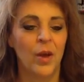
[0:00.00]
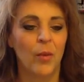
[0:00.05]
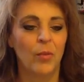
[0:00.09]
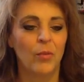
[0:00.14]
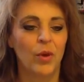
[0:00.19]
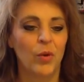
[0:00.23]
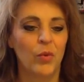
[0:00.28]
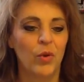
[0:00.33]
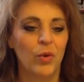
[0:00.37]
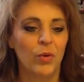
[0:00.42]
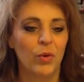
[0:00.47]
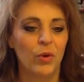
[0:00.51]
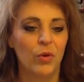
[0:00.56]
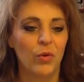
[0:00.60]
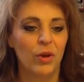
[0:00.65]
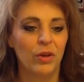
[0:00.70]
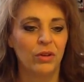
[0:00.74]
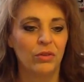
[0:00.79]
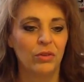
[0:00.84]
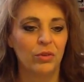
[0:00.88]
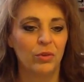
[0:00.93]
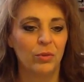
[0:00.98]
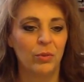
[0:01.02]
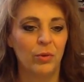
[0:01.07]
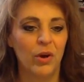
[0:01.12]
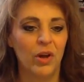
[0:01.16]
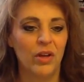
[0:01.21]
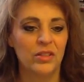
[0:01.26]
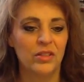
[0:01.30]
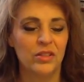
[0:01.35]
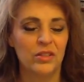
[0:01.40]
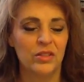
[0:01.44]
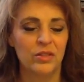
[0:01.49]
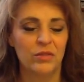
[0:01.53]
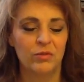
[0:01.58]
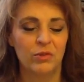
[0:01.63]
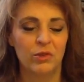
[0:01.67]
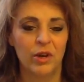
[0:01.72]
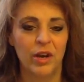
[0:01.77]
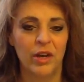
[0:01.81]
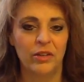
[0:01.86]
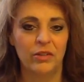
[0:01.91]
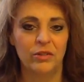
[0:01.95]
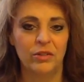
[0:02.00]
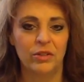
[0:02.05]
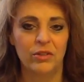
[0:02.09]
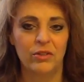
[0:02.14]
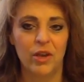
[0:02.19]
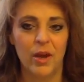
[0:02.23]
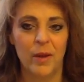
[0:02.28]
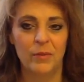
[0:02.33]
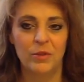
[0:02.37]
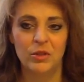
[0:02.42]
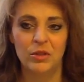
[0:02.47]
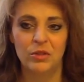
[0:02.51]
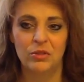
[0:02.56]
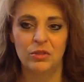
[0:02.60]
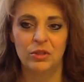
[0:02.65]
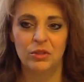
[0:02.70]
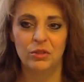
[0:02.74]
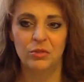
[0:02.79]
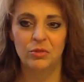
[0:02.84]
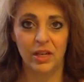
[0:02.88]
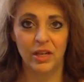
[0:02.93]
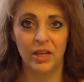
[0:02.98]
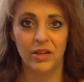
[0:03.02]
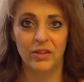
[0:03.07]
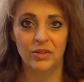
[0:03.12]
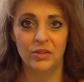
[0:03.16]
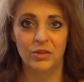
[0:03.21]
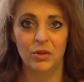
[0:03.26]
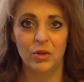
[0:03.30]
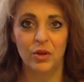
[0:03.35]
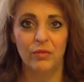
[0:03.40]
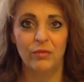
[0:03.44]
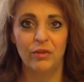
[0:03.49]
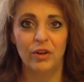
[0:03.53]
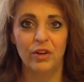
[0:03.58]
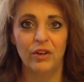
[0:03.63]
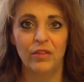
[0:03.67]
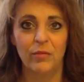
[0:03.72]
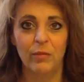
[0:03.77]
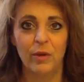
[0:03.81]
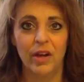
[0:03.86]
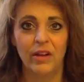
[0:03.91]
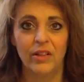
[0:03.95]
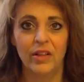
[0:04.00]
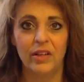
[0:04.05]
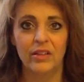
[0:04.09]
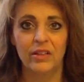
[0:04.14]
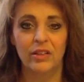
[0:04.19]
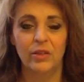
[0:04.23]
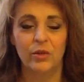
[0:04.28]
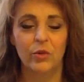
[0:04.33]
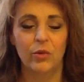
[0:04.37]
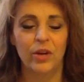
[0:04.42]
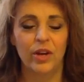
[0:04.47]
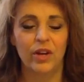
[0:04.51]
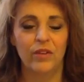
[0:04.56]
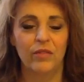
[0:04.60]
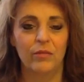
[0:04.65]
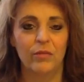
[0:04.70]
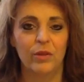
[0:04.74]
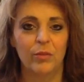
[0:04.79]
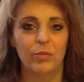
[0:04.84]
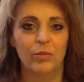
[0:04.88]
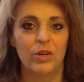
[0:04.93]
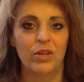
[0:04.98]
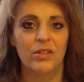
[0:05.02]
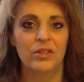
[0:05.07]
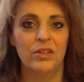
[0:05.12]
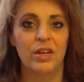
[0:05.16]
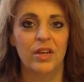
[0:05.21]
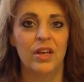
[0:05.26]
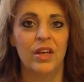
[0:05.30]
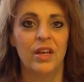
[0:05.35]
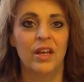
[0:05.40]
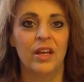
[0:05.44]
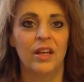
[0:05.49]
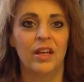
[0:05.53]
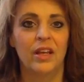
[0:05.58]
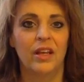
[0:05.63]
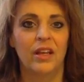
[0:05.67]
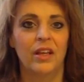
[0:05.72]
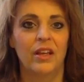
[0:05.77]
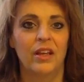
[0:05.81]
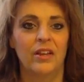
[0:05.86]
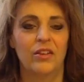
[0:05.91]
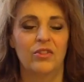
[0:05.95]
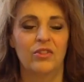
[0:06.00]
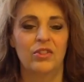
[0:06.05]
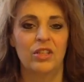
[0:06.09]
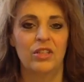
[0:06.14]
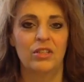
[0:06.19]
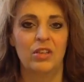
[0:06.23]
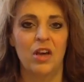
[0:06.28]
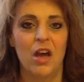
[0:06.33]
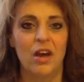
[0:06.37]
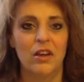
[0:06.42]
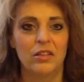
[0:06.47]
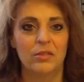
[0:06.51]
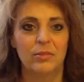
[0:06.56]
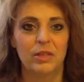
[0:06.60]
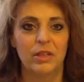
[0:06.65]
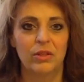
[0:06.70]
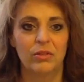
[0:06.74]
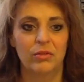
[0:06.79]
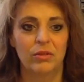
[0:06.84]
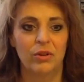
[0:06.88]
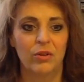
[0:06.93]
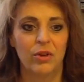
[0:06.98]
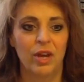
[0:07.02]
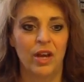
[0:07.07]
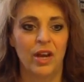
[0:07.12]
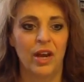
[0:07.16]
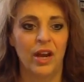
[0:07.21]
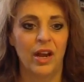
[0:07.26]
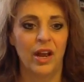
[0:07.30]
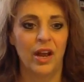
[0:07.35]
But we were going through the process of trying to adopt 2 children, and so a friend of mine that did Creative Memories, she talked me through it, and